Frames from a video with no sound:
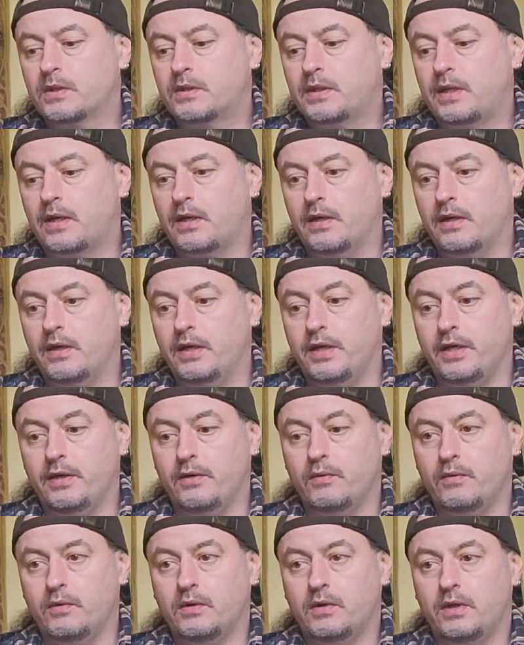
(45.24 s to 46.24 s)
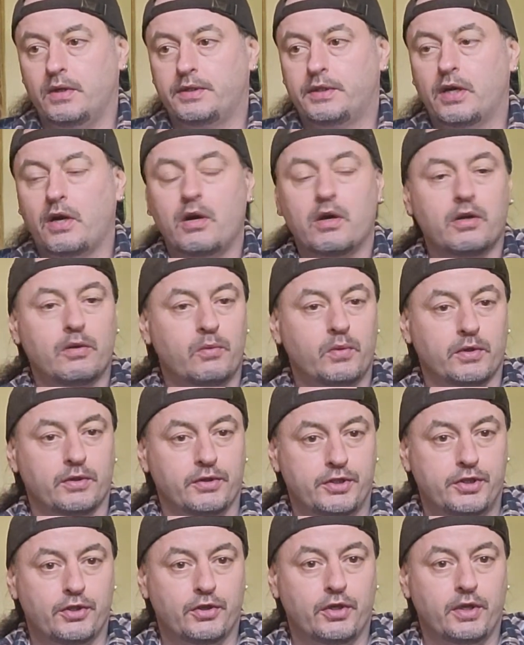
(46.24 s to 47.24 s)
I thought I would
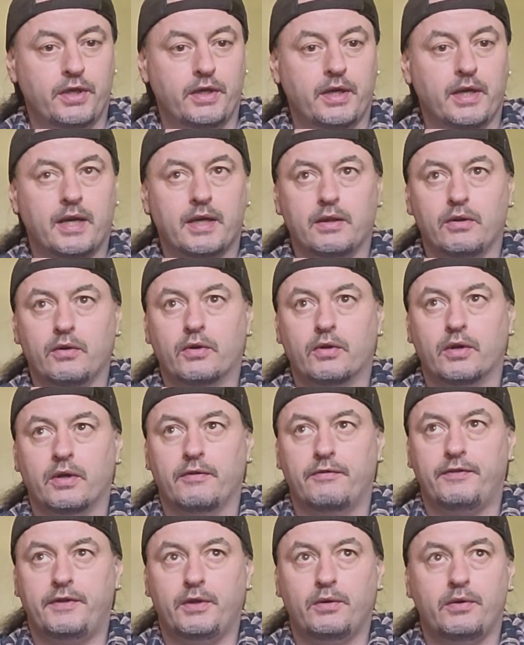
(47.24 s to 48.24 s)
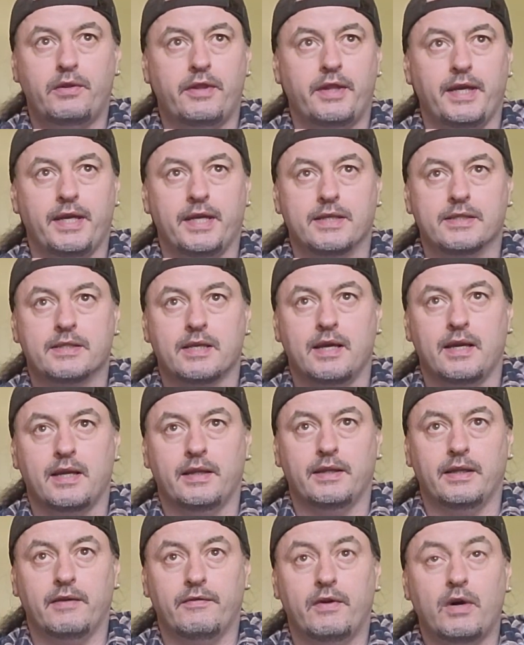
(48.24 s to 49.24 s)
enjoy. I had a look at a few things,
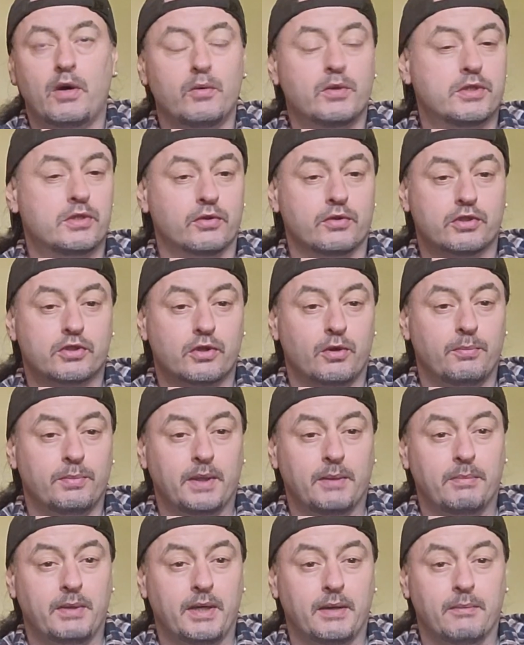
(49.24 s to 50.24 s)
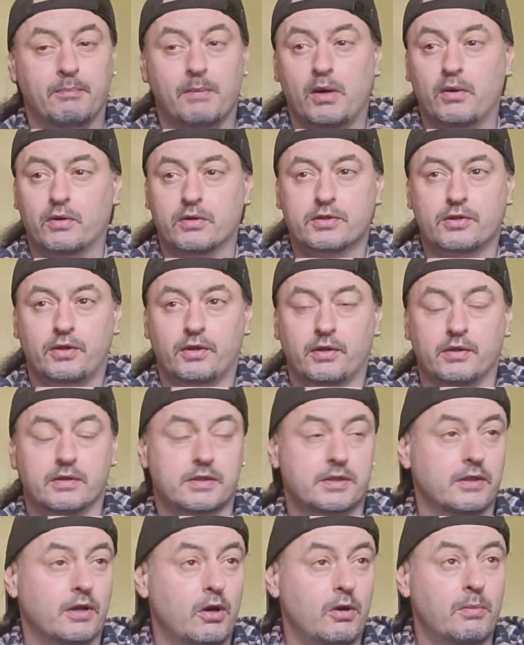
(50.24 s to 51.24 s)
and I've always done something, be it motorcycle,
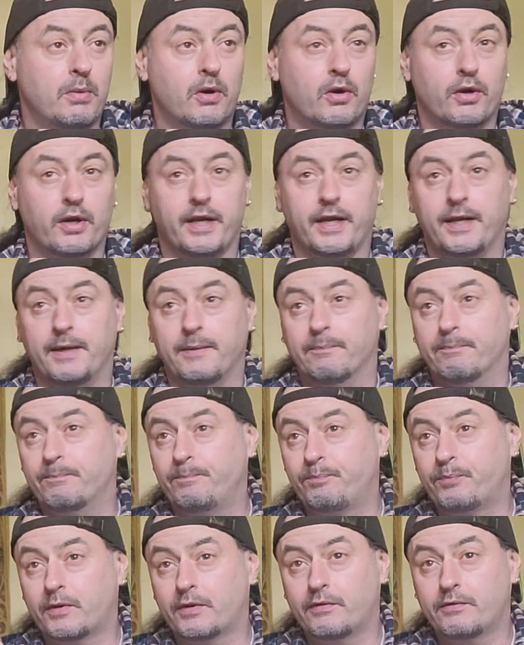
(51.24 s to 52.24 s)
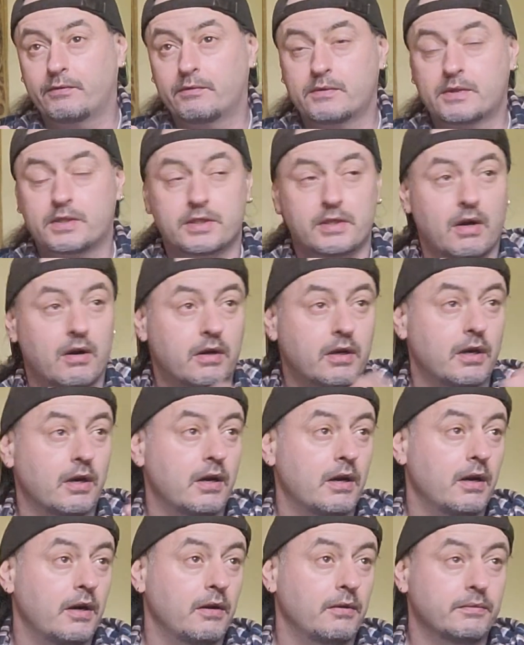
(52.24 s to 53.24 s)
snowboarding,
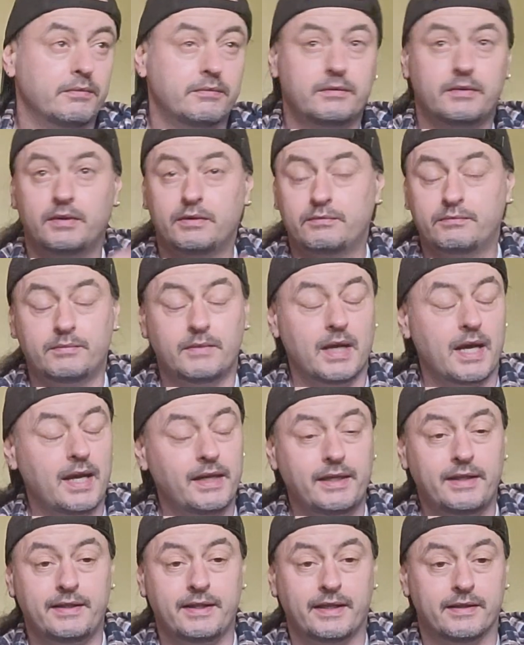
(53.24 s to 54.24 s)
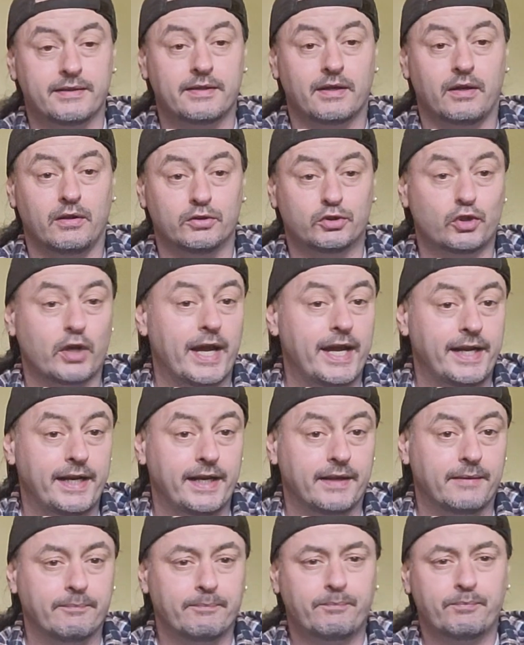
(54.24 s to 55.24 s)
soccer, anything at all,
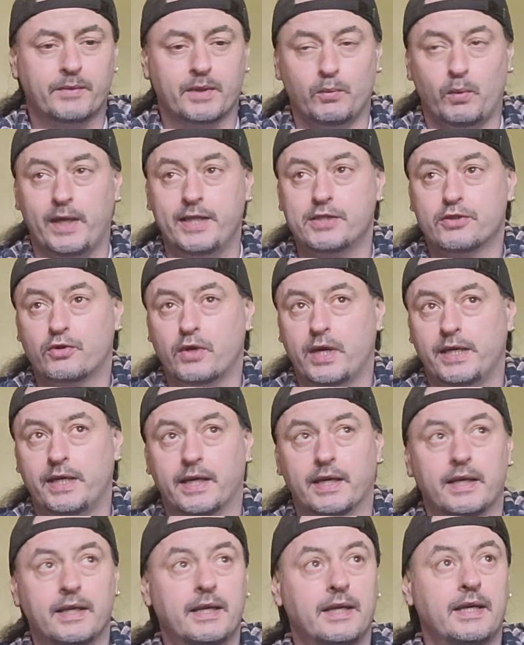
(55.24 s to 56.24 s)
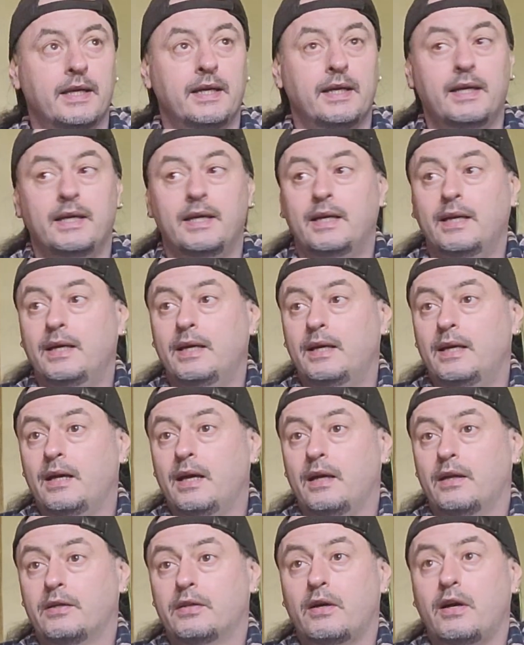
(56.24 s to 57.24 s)
training, weights training,
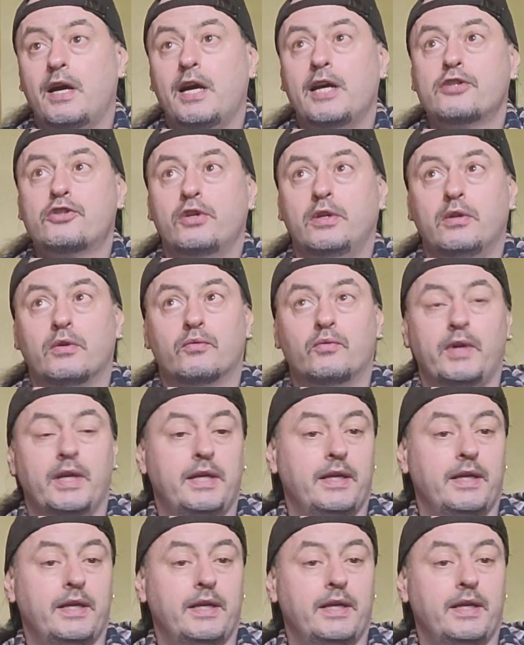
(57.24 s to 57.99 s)
and I thought archery looked